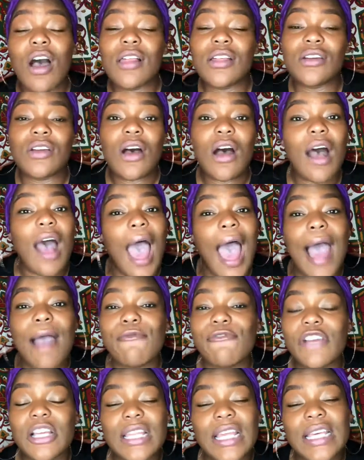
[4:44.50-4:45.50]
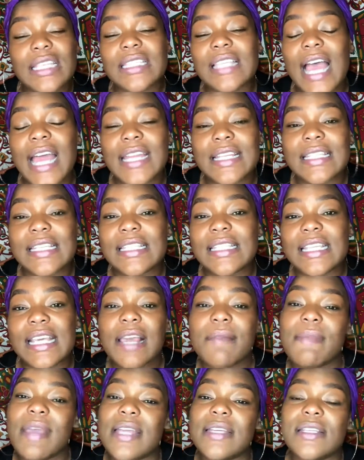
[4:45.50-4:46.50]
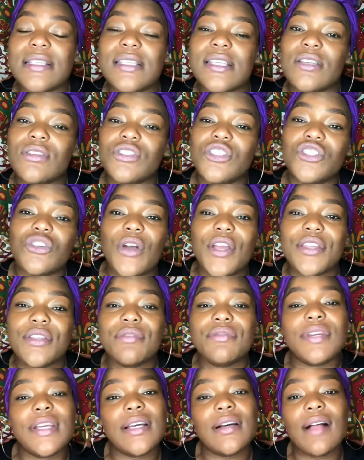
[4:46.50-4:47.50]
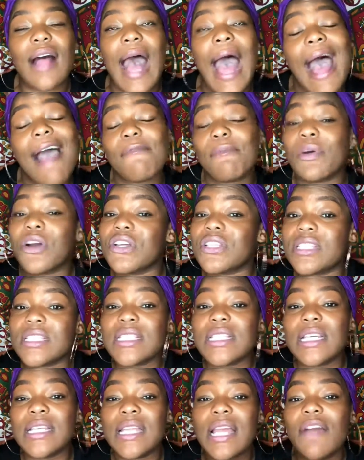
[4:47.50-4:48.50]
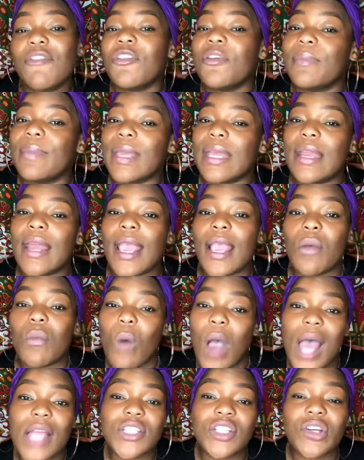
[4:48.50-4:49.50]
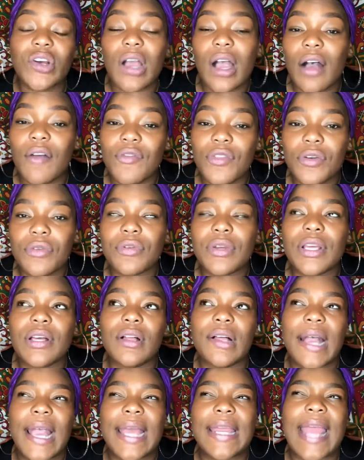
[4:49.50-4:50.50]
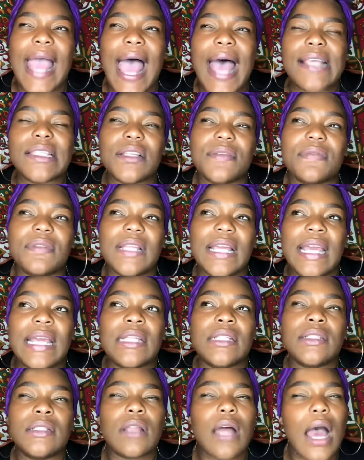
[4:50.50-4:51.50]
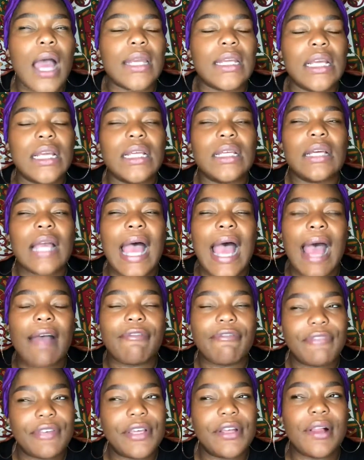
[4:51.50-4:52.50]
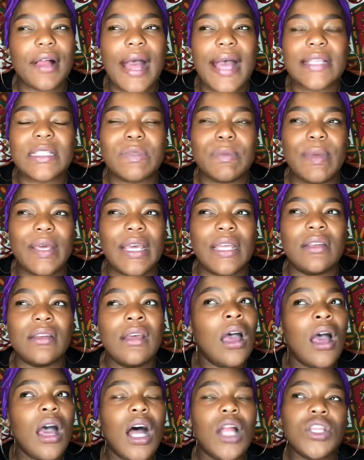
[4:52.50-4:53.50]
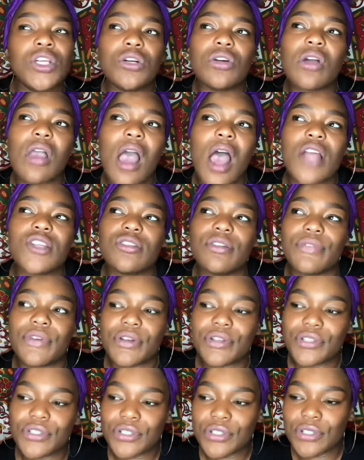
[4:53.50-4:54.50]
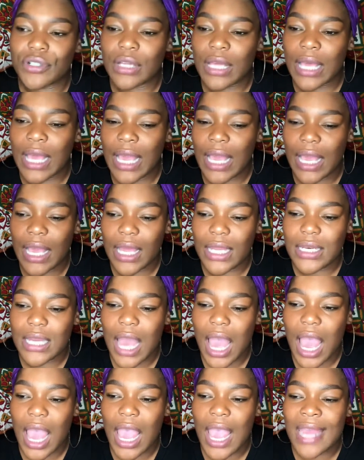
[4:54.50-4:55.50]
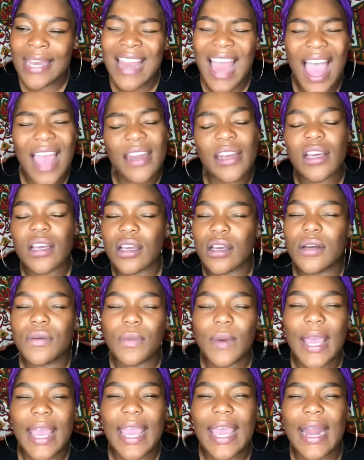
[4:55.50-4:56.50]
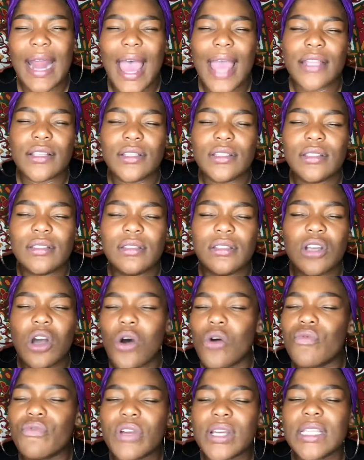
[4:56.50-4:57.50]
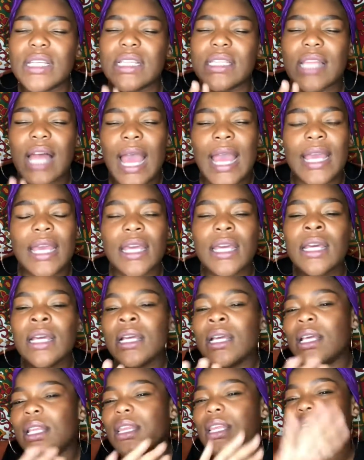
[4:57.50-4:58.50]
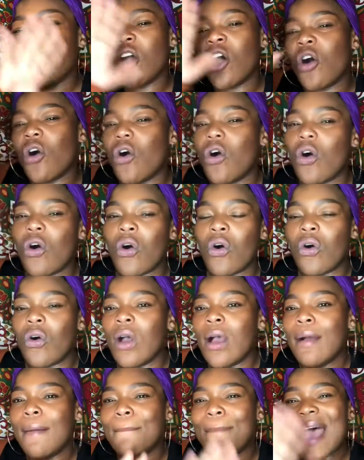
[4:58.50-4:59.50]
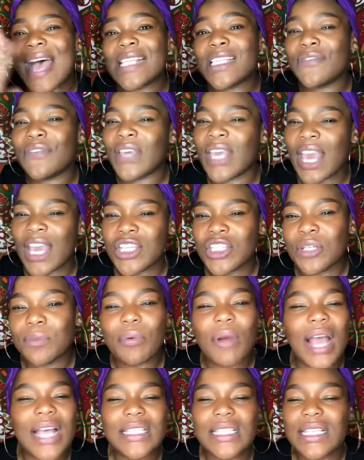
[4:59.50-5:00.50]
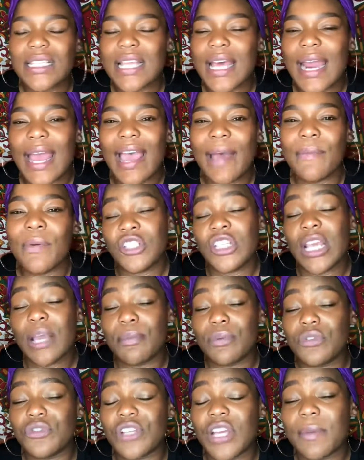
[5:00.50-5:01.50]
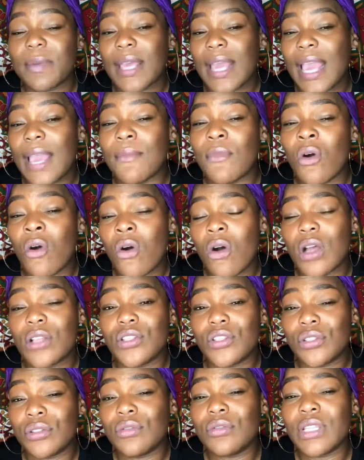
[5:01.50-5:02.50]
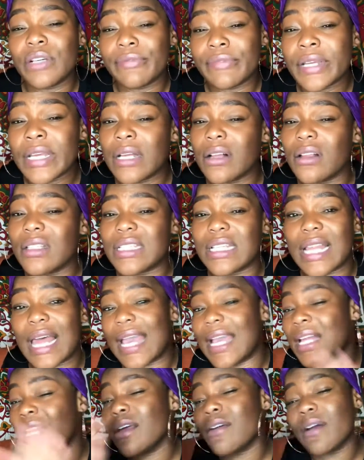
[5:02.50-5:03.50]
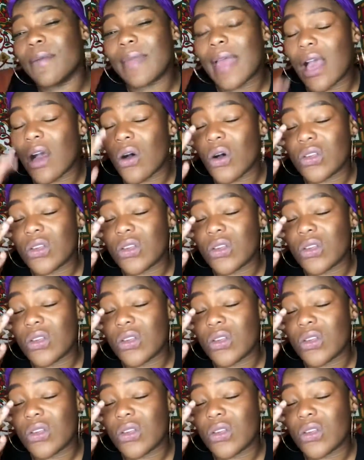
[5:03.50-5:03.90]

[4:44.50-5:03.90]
in all, I'm really excited to see Amanda Seales join The Real. I've personally never been a watcher of The Real, and as of late, Lonnie, I feel, has been a little controversial and not in a good way, and I don't really like the whole pacification process that happened. Shambu Dram came onto the reel to like clear up that whole